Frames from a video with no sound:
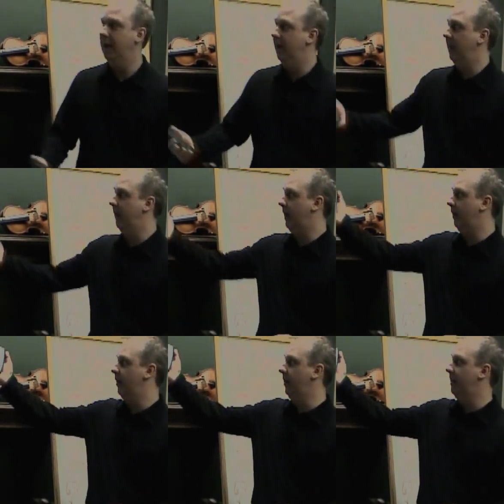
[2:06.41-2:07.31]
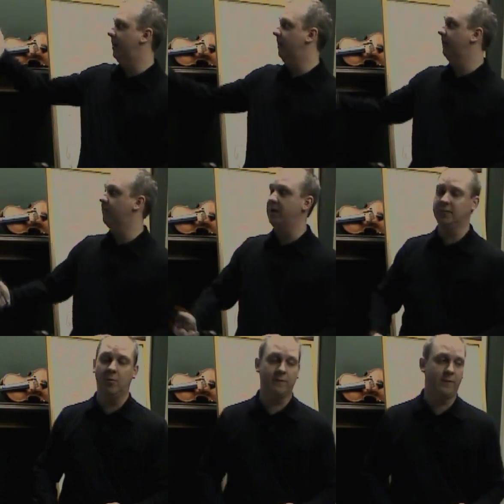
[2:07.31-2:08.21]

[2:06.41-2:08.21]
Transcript: and I don't know anything that's much more